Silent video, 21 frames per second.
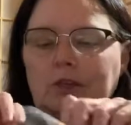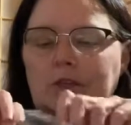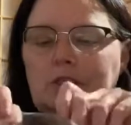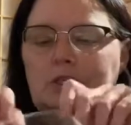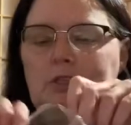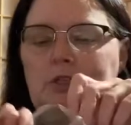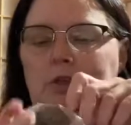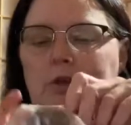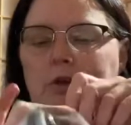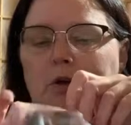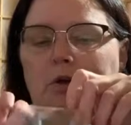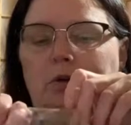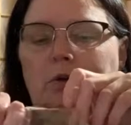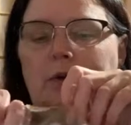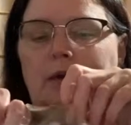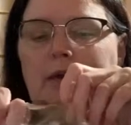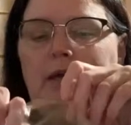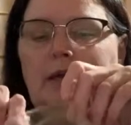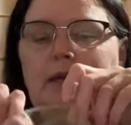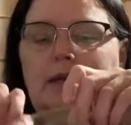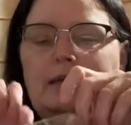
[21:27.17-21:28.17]
So,
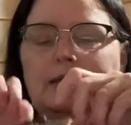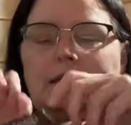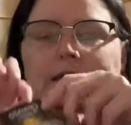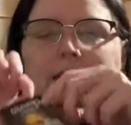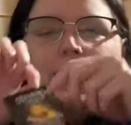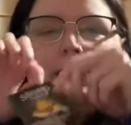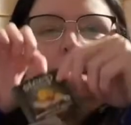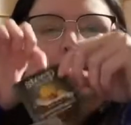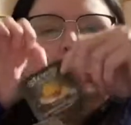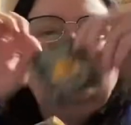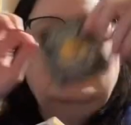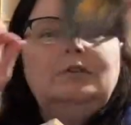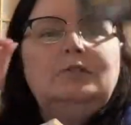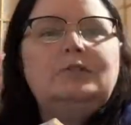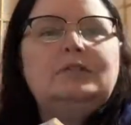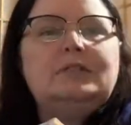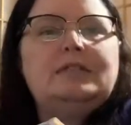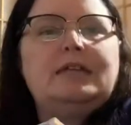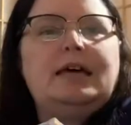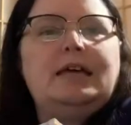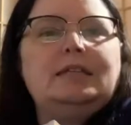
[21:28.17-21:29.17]
and then
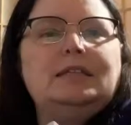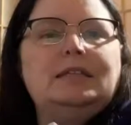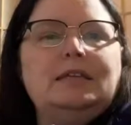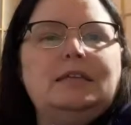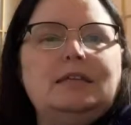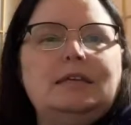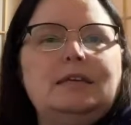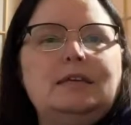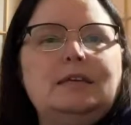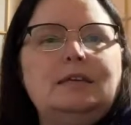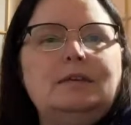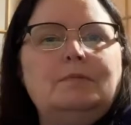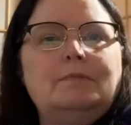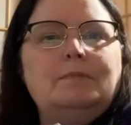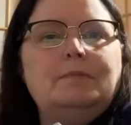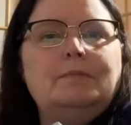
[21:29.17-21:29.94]
here's that tea